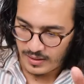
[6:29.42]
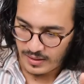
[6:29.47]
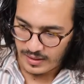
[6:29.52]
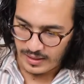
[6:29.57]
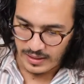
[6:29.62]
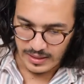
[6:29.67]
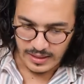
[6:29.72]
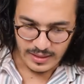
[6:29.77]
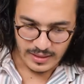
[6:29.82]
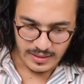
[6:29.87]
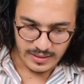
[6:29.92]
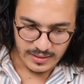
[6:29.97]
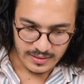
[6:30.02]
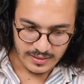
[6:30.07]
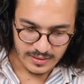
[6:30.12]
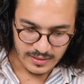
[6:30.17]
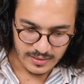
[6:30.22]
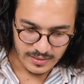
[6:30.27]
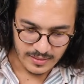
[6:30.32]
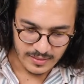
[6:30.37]

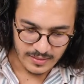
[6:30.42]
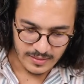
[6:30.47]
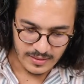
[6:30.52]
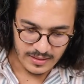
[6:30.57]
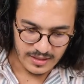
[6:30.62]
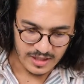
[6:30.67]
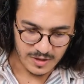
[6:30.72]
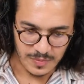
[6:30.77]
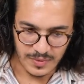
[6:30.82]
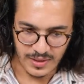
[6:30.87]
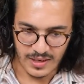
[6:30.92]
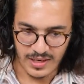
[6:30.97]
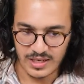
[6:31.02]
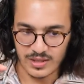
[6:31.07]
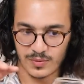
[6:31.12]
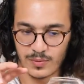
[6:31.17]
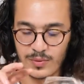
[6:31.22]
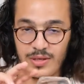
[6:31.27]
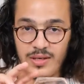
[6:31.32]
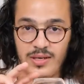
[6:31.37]
And it's
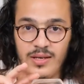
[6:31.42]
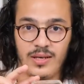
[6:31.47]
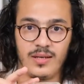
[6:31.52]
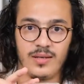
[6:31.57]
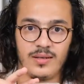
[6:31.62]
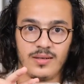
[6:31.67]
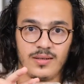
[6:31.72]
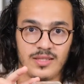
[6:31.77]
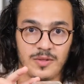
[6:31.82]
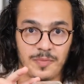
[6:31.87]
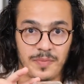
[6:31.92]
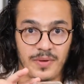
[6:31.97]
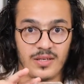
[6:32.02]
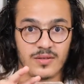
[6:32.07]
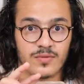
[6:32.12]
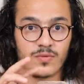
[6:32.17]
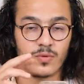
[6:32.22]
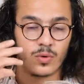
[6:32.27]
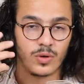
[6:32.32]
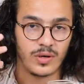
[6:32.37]
because we need space
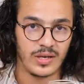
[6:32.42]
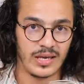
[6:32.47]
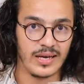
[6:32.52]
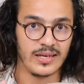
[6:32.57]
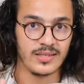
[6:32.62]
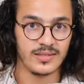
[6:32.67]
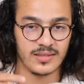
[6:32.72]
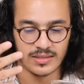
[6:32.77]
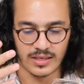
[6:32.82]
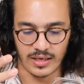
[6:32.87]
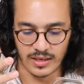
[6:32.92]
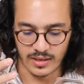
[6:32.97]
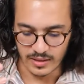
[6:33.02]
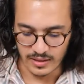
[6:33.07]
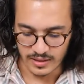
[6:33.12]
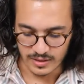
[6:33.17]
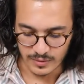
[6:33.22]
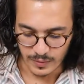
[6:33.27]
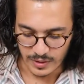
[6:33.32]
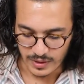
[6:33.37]
for a gas cycle
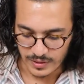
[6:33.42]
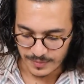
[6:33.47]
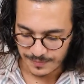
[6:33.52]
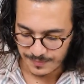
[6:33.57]
as well.